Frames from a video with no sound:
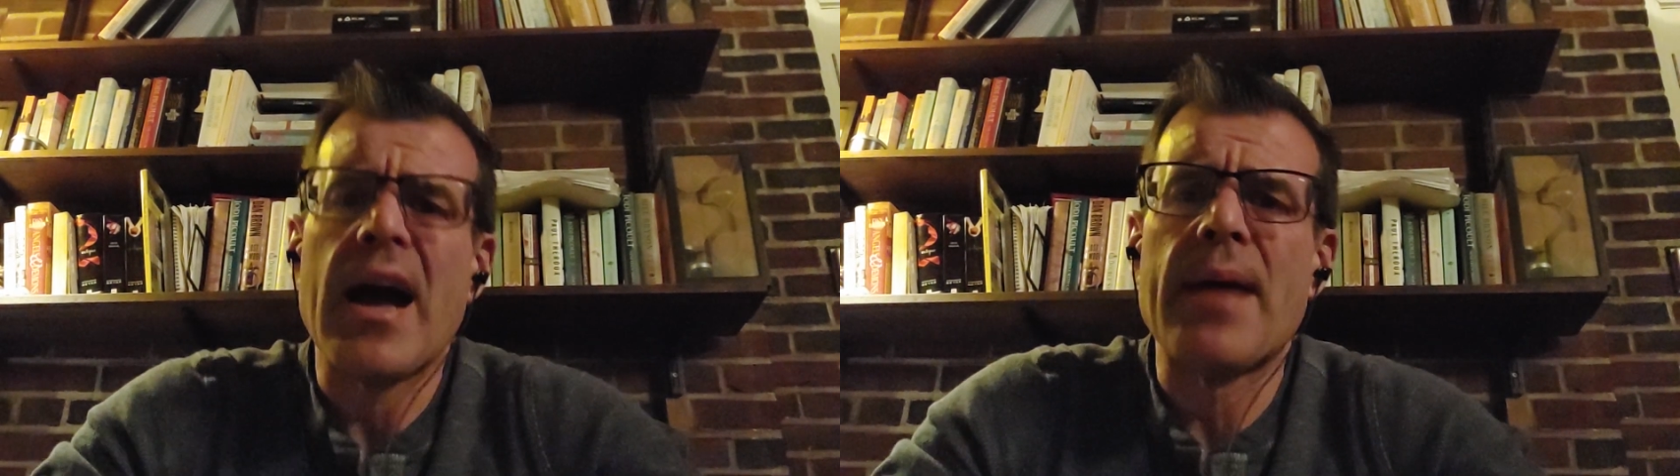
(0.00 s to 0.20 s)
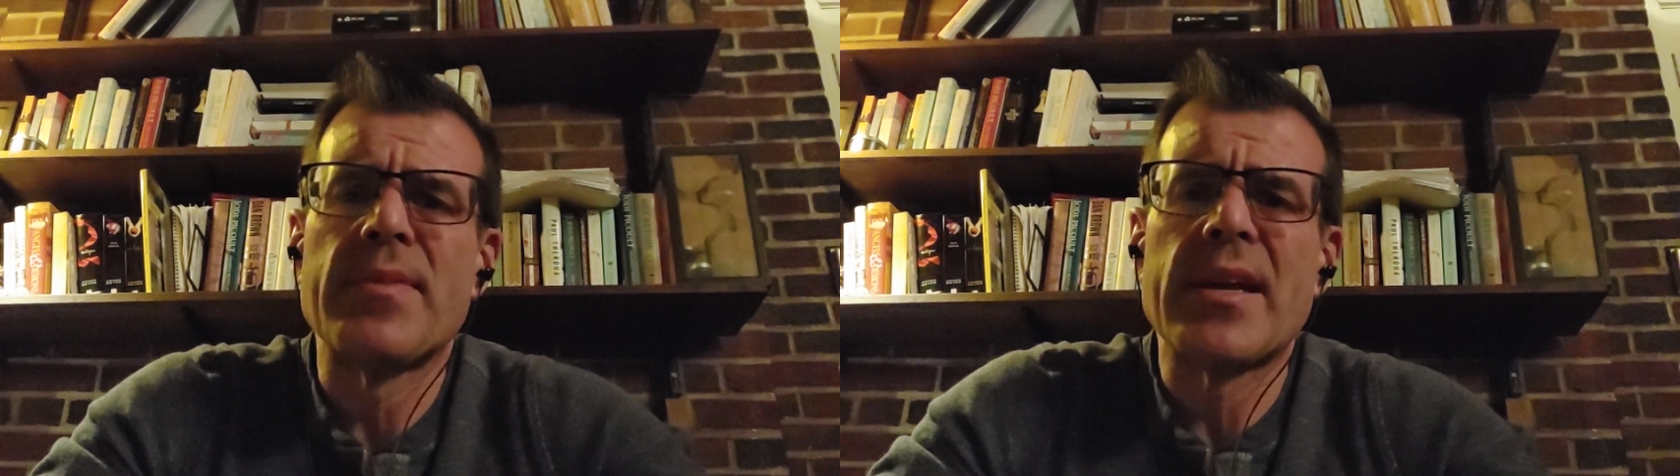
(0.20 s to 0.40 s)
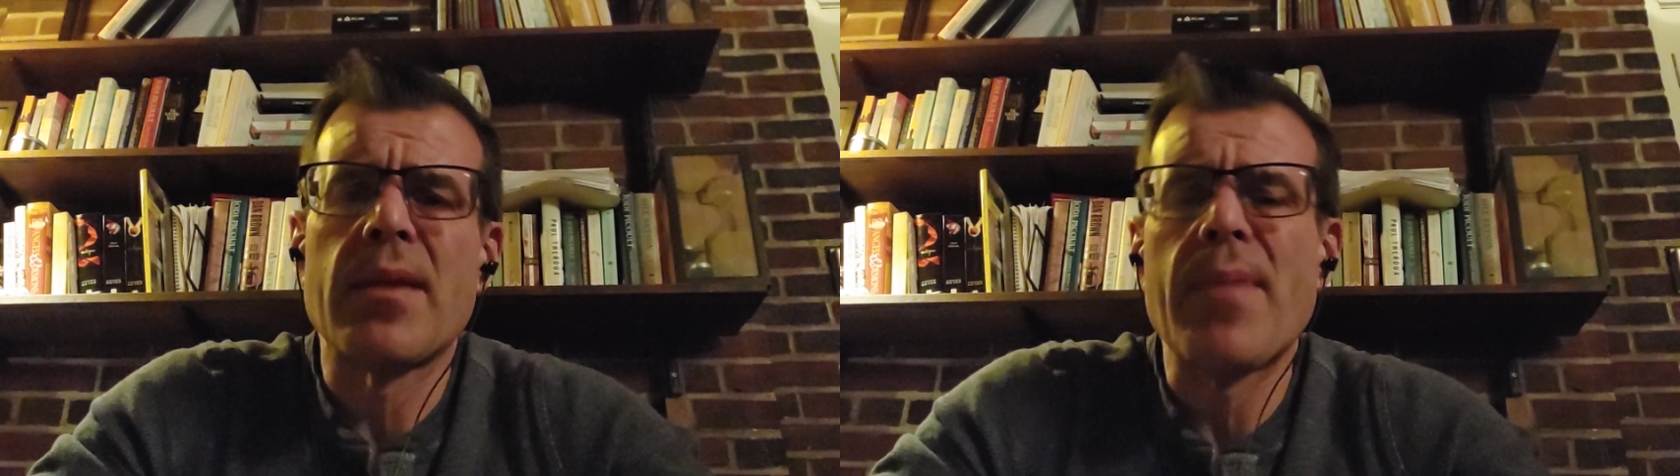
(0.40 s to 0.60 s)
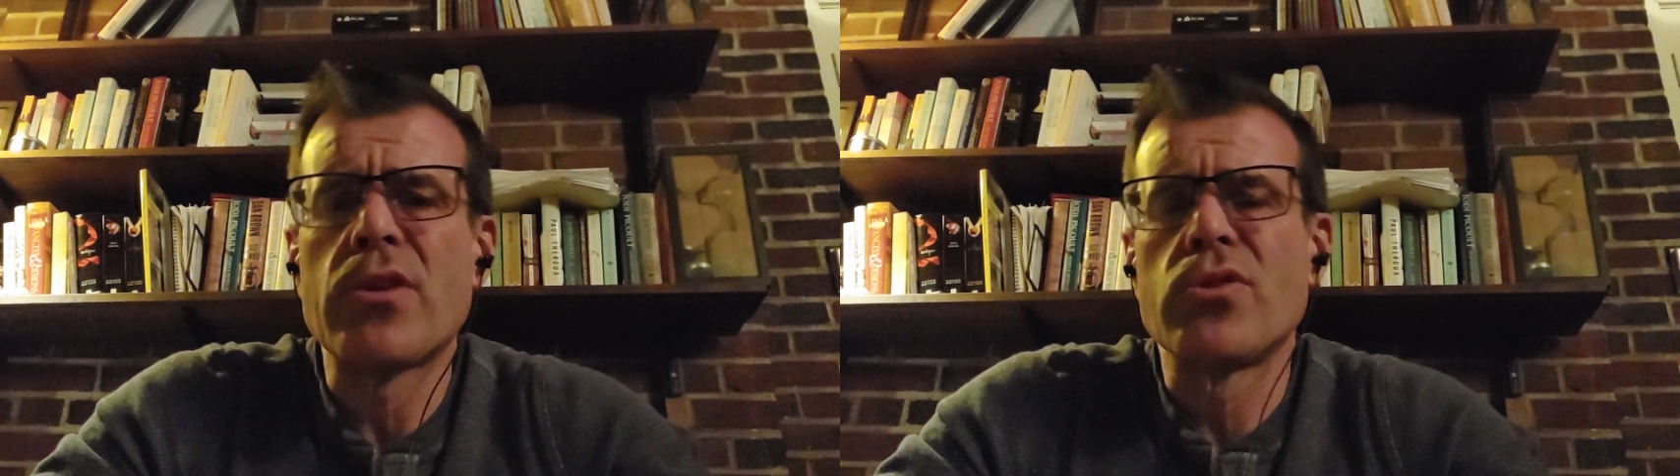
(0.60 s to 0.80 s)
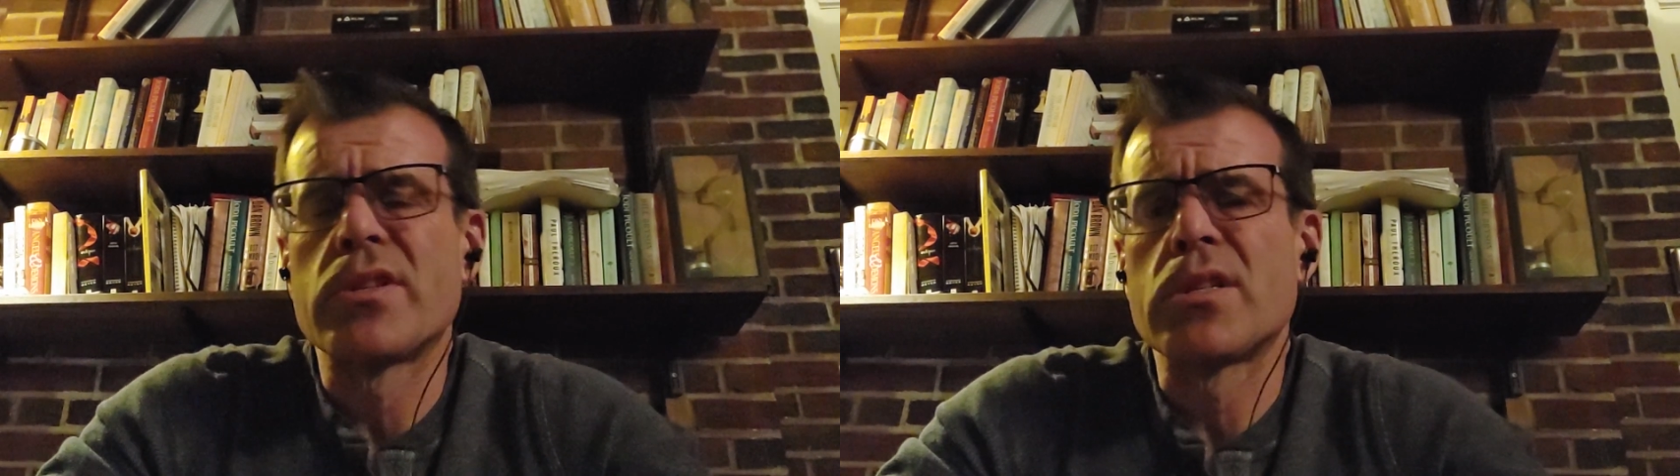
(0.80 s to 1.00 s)
I'm thinking about
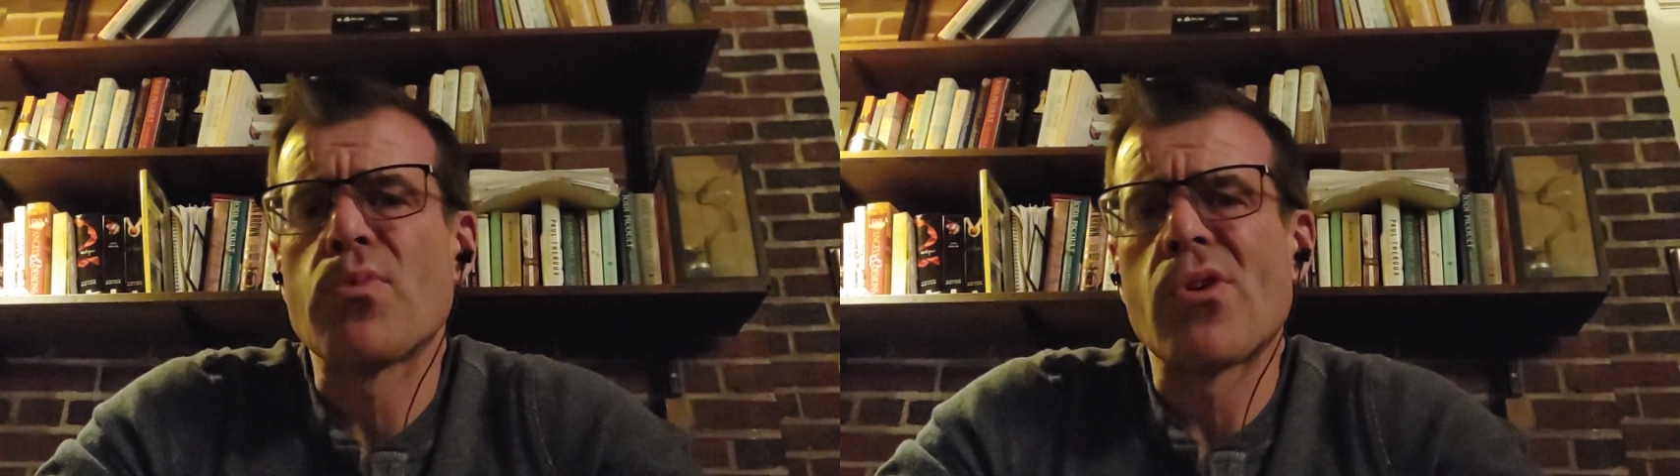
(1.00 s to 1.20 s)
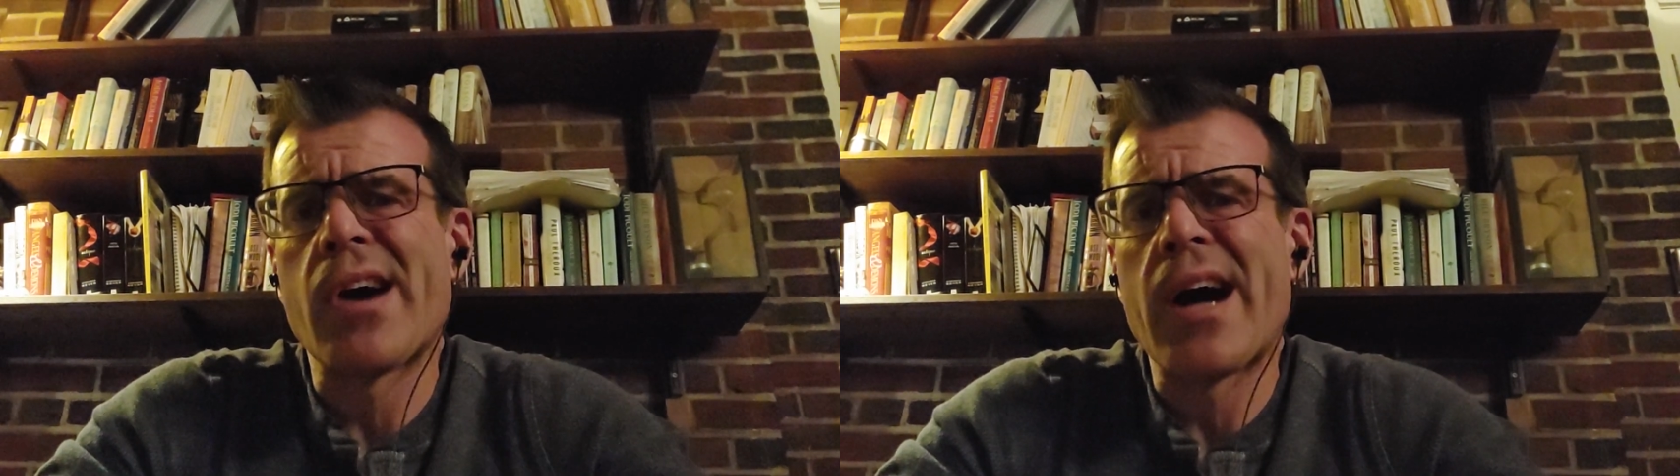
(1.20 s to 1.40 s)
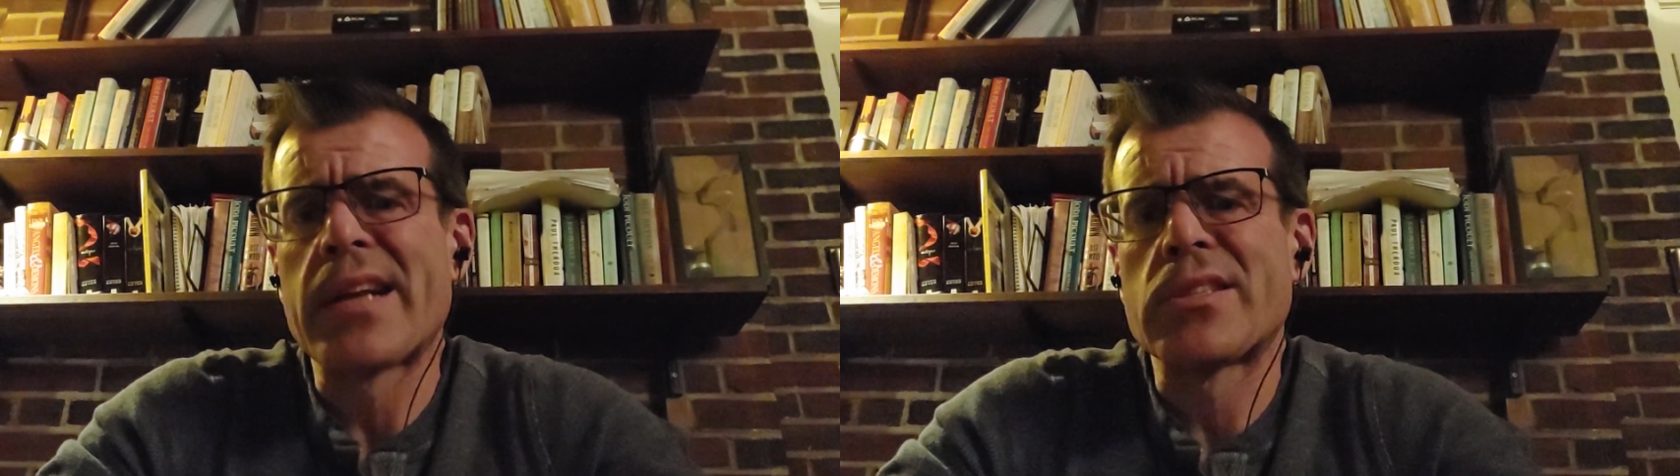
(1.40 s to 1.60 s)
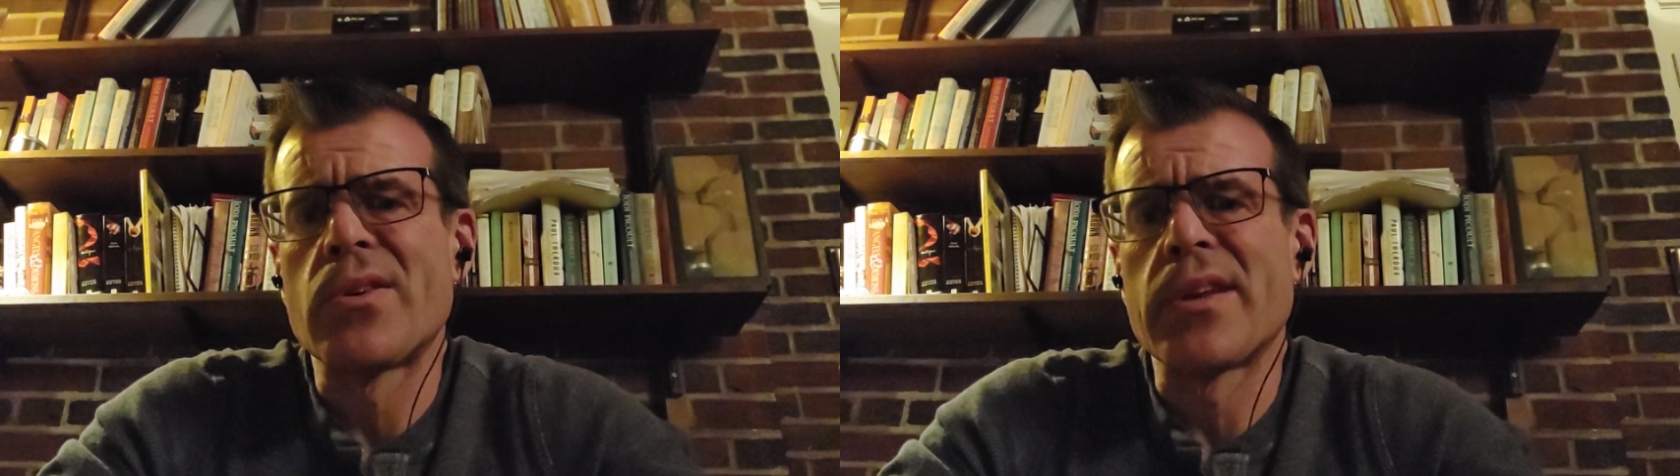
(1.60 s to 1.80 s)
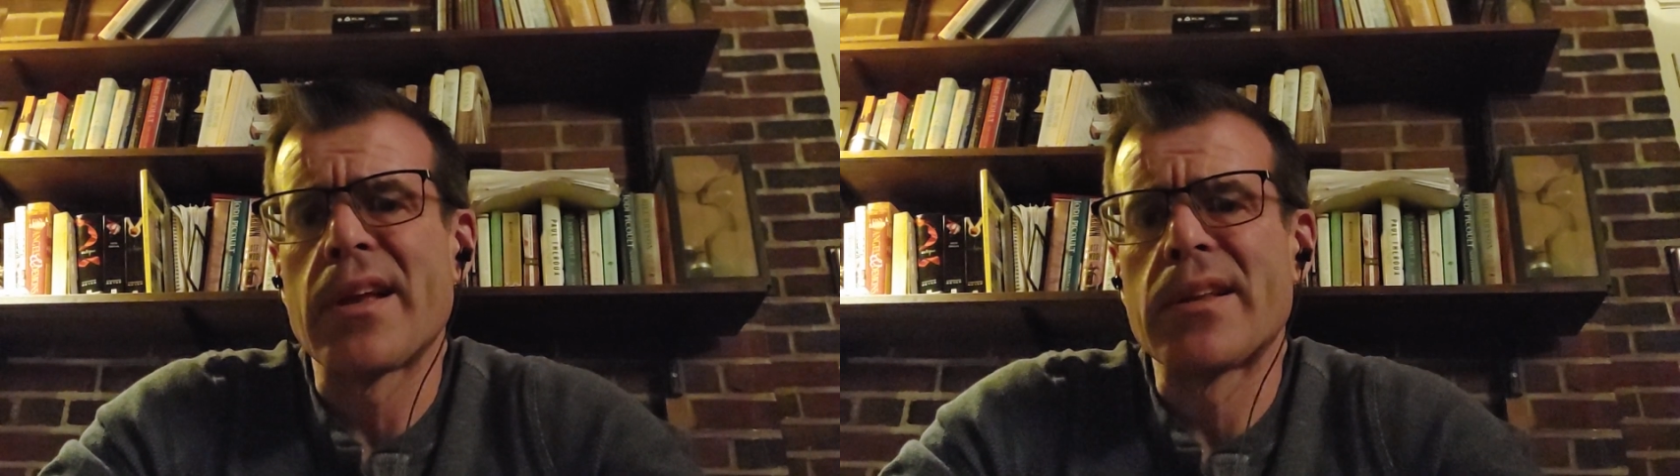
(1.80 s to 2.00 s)
using spironolactone